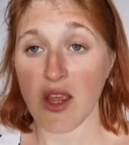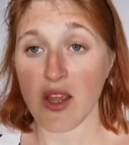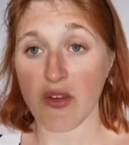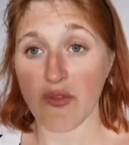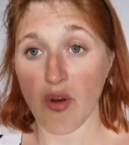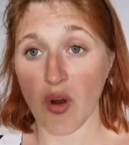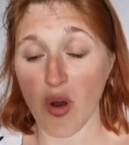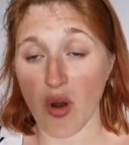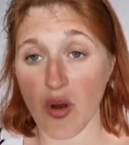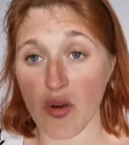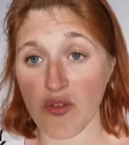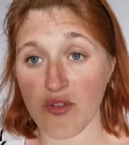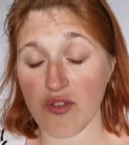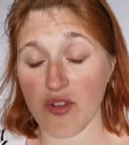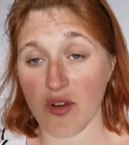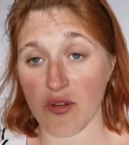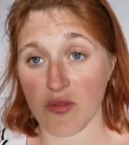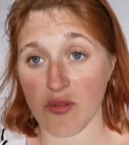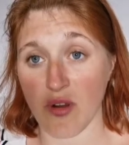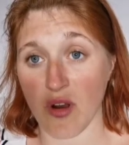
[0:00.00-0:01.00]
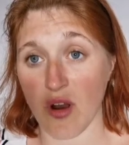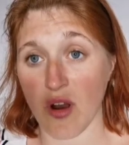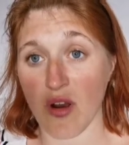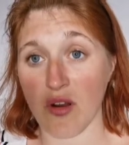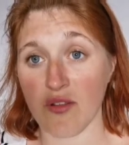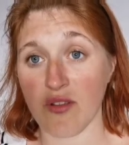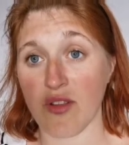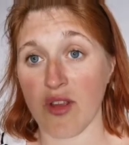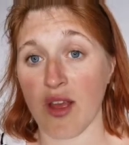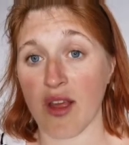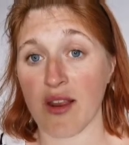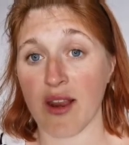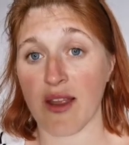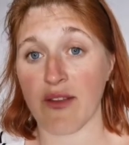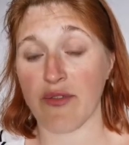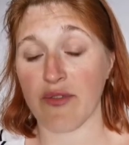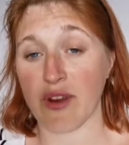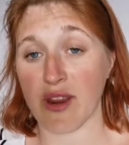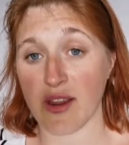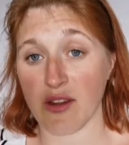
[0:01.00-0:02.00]
You've also got an
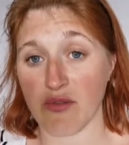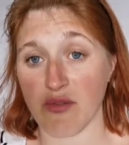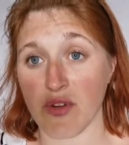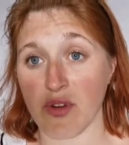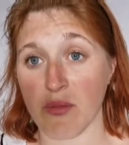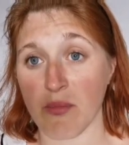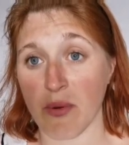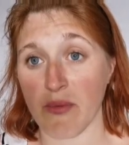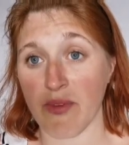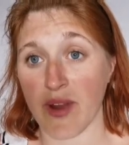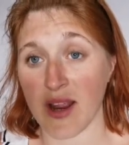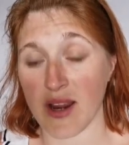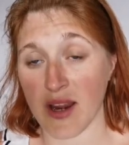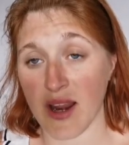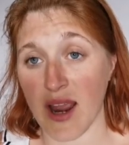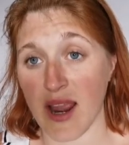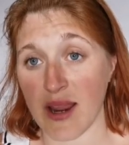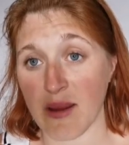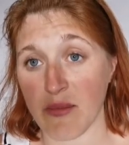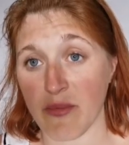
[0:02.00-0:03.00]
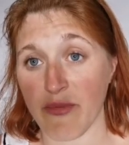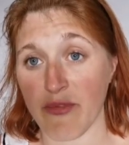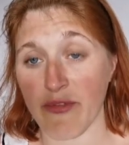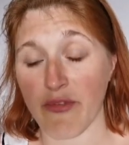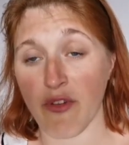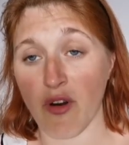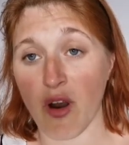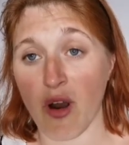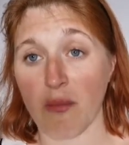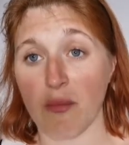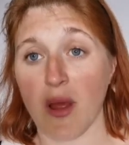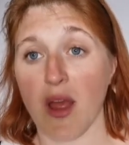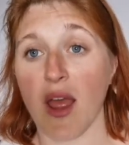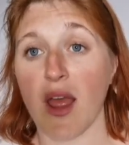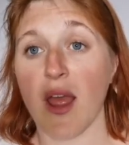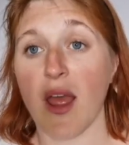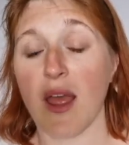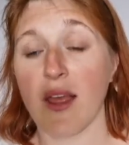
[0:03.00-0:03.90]
ethnic group that came from